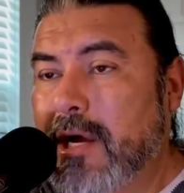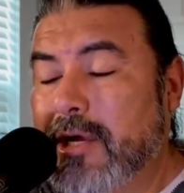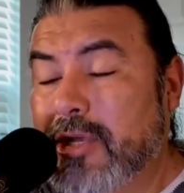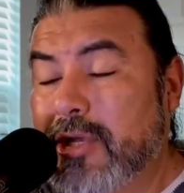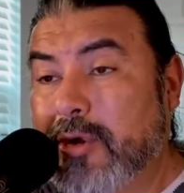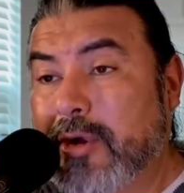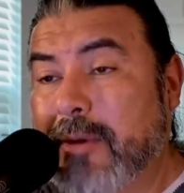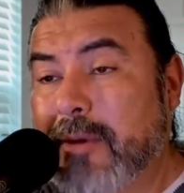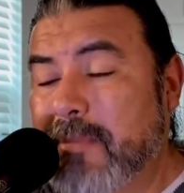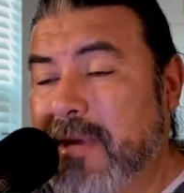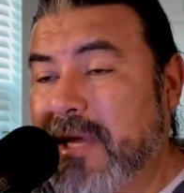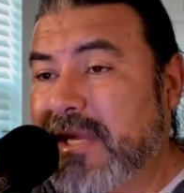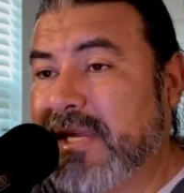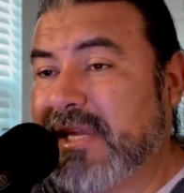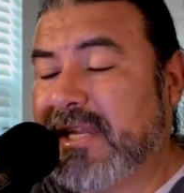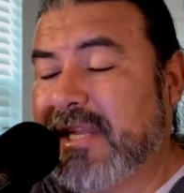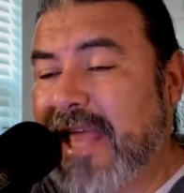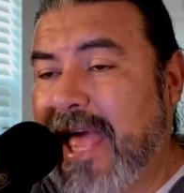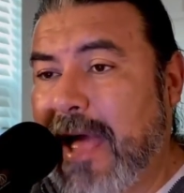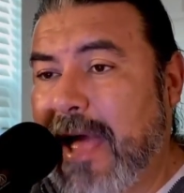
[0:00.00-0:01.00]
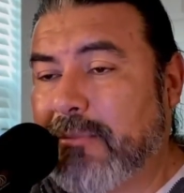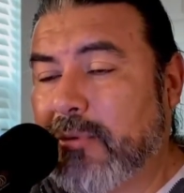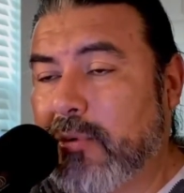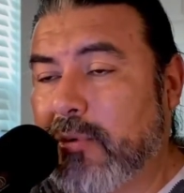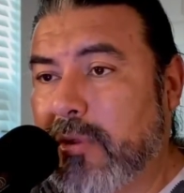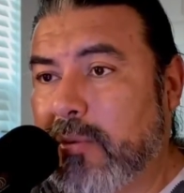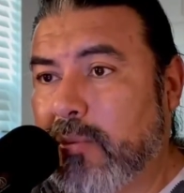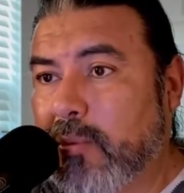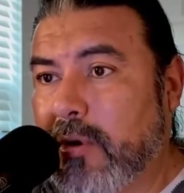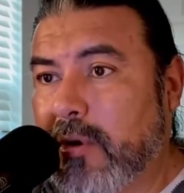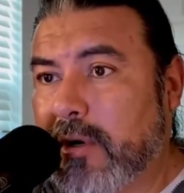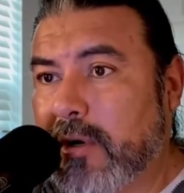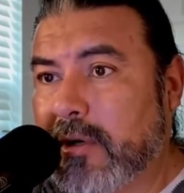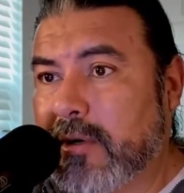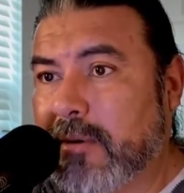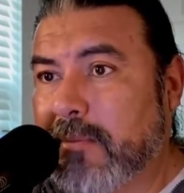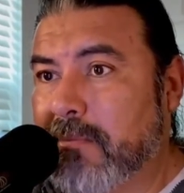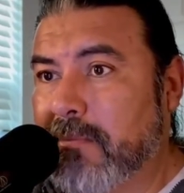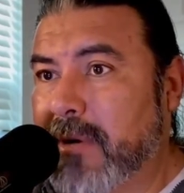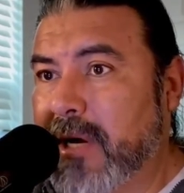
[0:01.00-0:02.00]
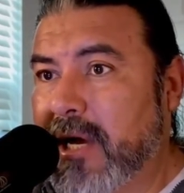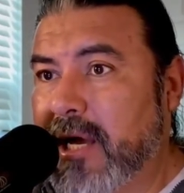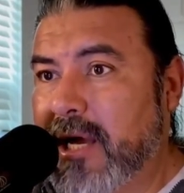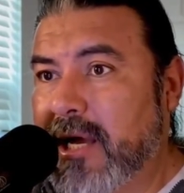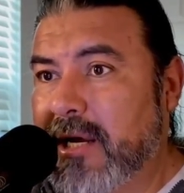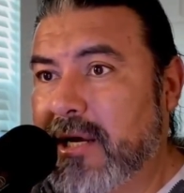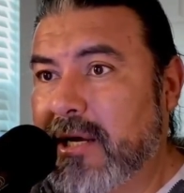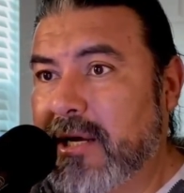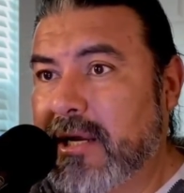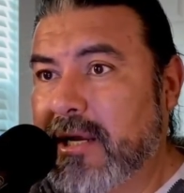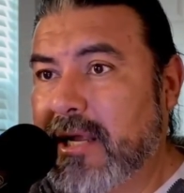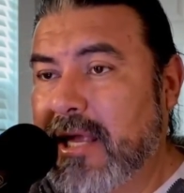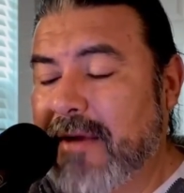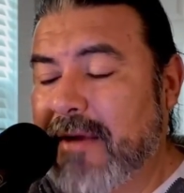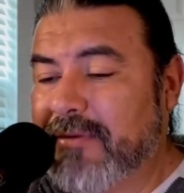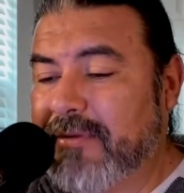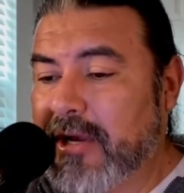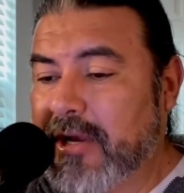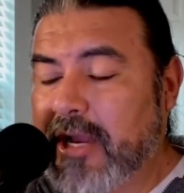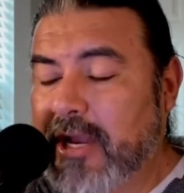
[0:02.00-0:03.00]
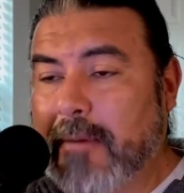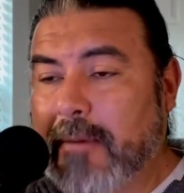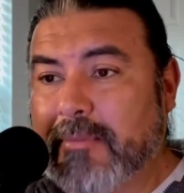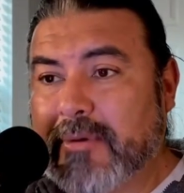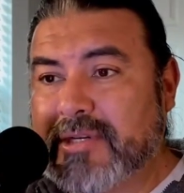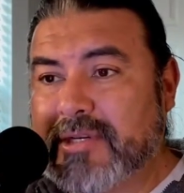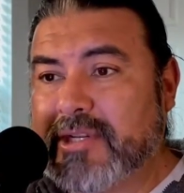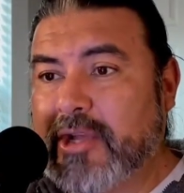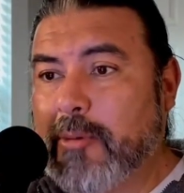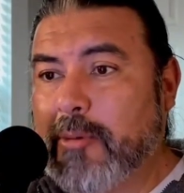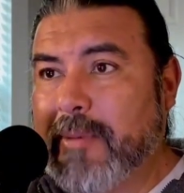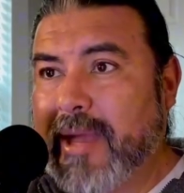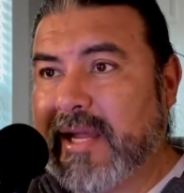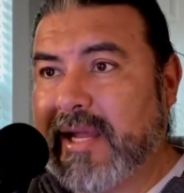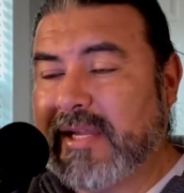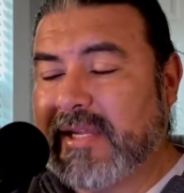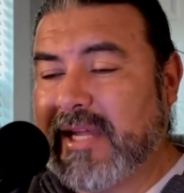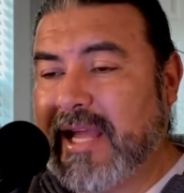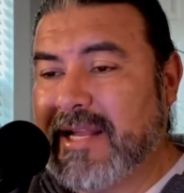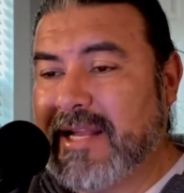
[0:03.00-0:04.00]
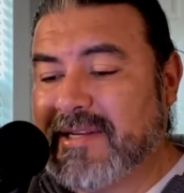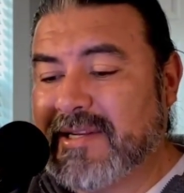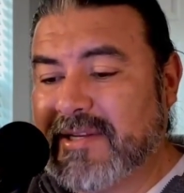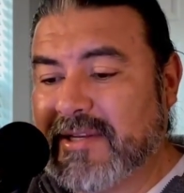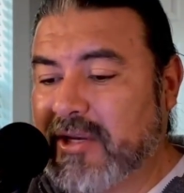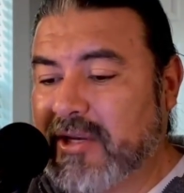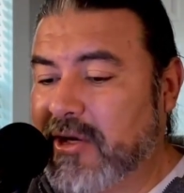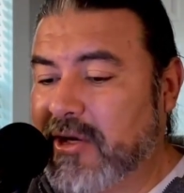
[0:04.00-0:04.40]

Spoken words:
You can be slammed with work, but if the numbers don't make sense,